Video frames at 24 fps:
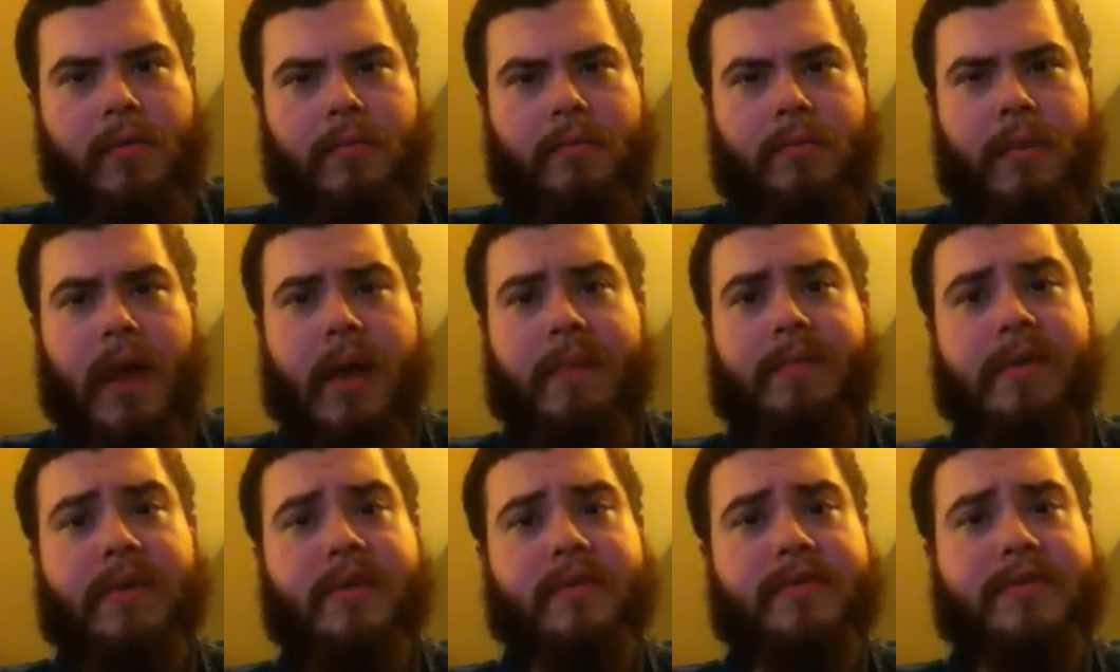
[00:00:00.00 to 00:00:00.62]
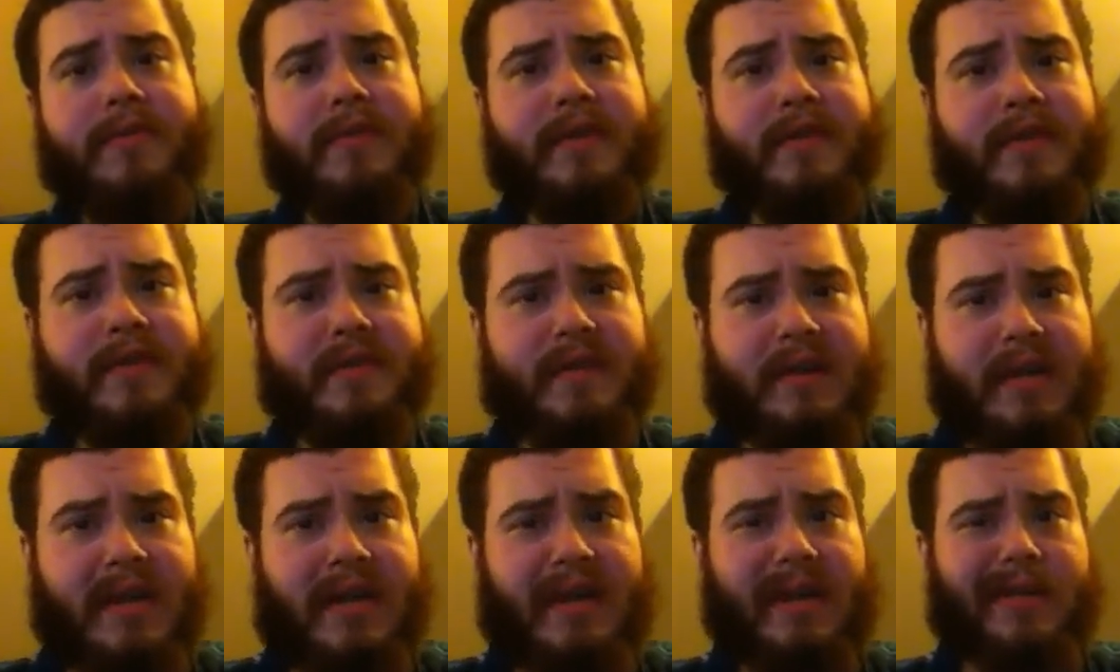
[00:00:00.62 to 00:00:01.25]
Maybe you'll
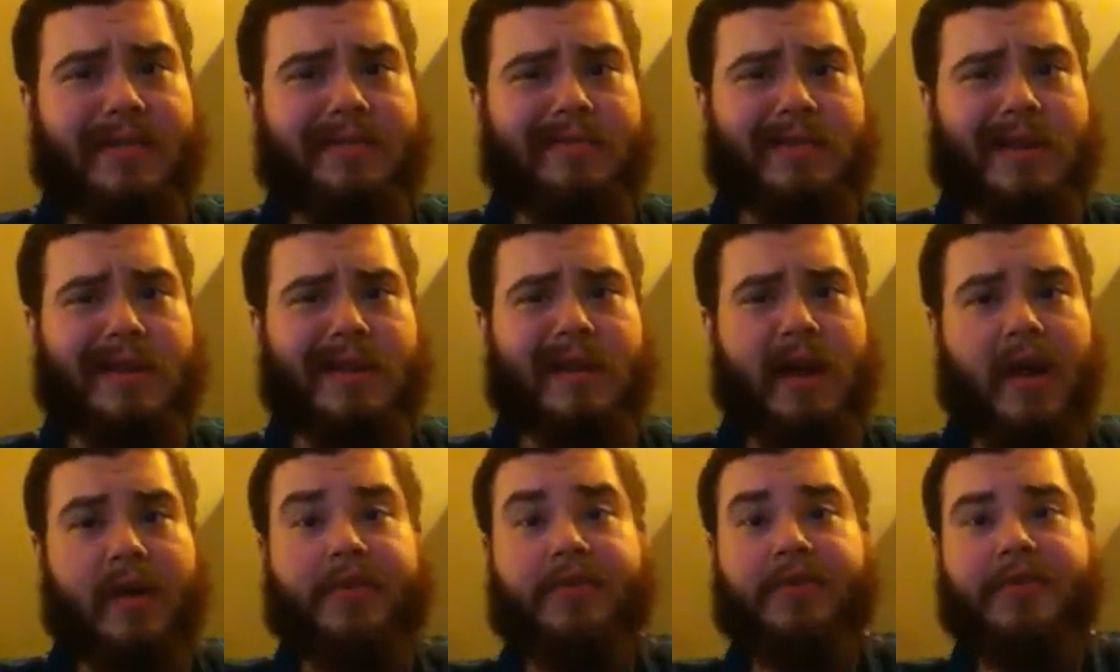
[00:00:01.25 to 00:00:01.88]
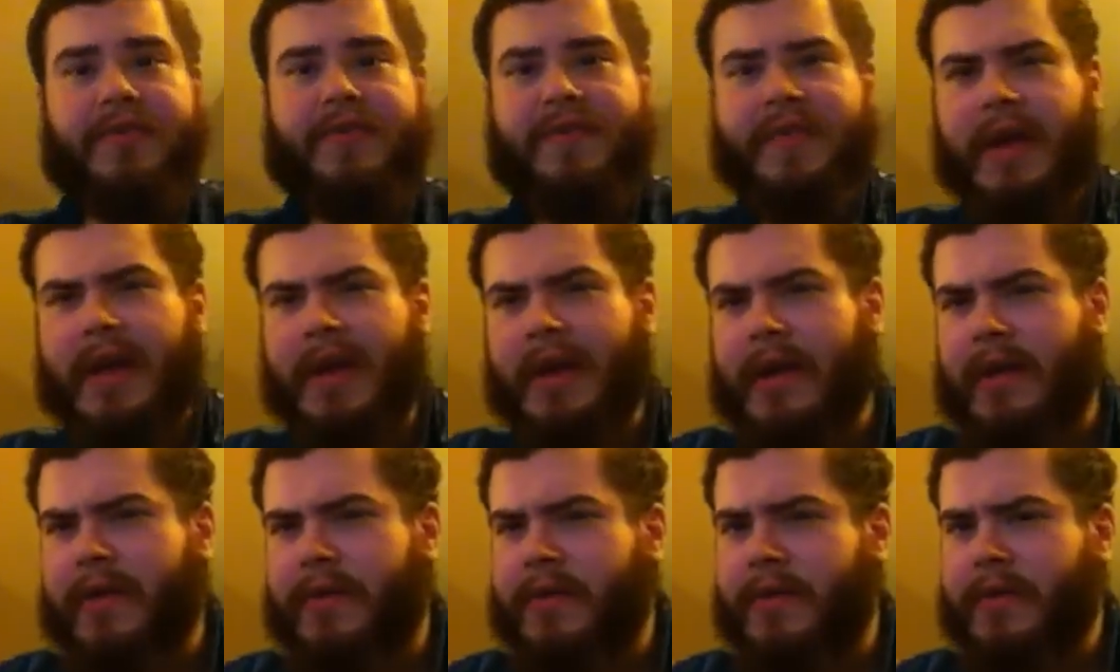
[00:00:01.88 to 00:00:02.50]
succeed in
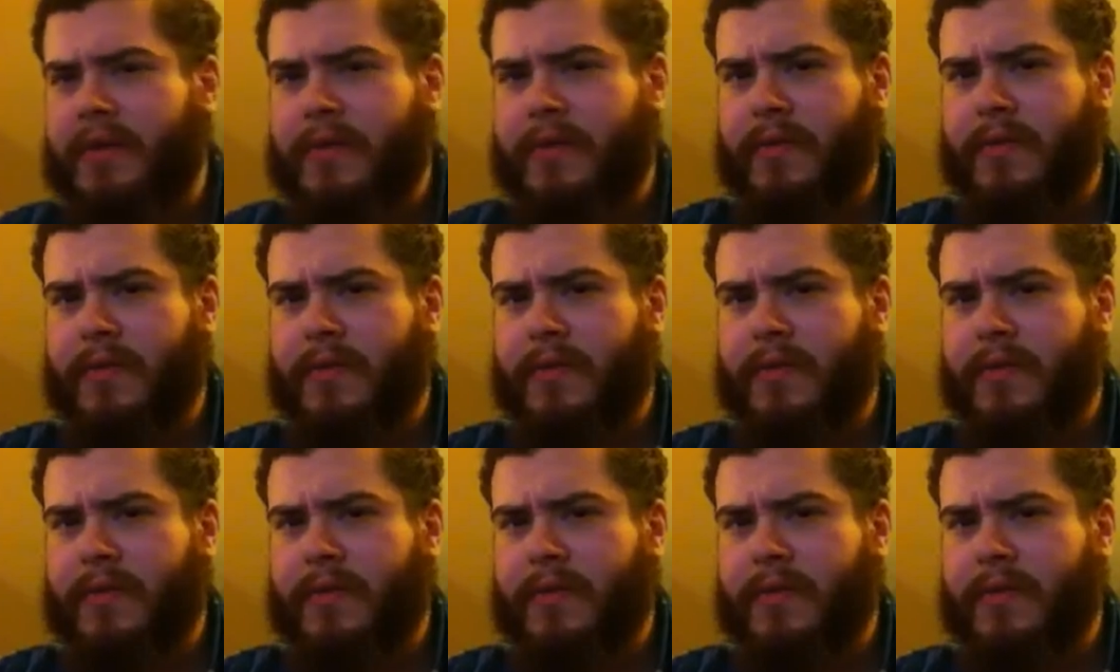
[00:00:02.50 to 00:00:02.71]
understanding